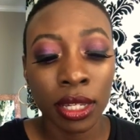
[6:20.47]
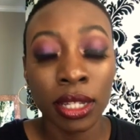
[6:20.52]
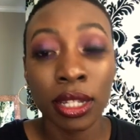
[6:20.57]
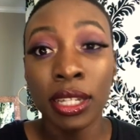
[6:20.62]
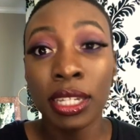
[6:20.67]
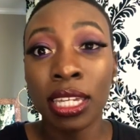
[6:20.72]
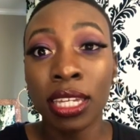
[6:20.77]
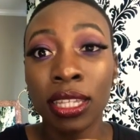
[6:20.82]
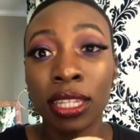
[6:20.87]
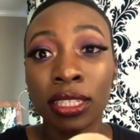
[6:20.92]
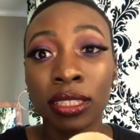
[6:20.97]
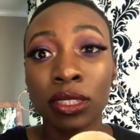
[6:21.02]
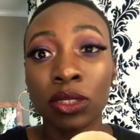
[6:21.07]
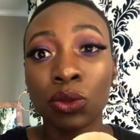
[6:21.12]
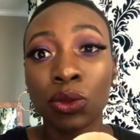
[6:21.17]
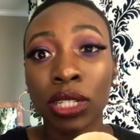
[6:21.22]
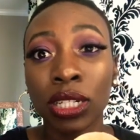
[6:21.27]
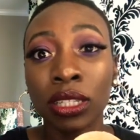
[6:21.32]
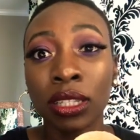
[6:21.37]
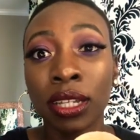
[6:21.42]
Again, this is
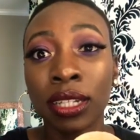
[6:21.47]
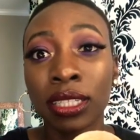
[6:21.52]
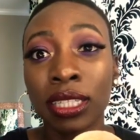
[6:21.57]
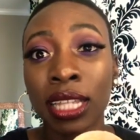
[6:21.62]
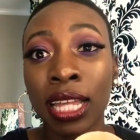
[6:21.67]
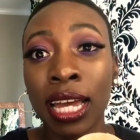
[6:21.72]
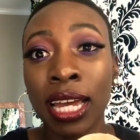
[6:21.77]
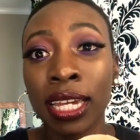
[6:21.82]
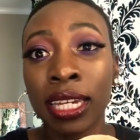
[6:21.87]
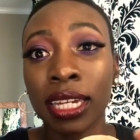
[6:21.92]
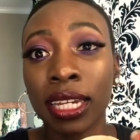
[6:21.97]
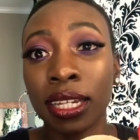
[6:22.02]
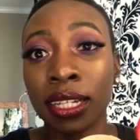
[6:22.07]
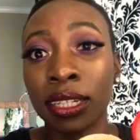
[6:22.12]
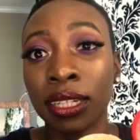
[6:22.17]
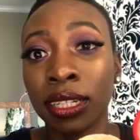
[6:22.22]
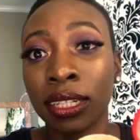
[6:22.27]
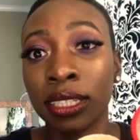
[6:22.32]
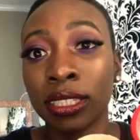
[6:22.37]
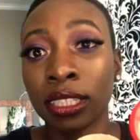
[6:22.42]
what it looks like.
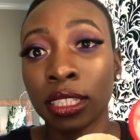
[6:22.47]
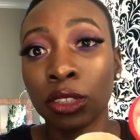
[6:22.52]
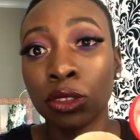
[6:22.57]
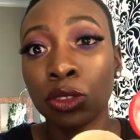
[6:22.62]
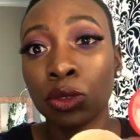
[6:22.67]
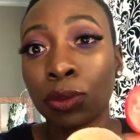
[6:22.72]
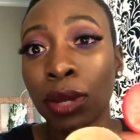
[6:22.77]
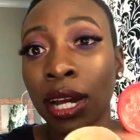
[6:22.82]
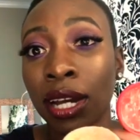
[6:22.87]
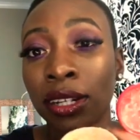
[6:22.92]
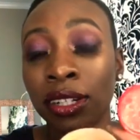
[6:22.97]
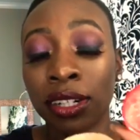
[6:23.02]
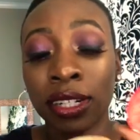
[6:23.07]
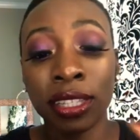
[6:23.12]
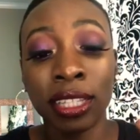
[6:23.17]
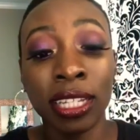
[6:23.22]
It's a loose powder.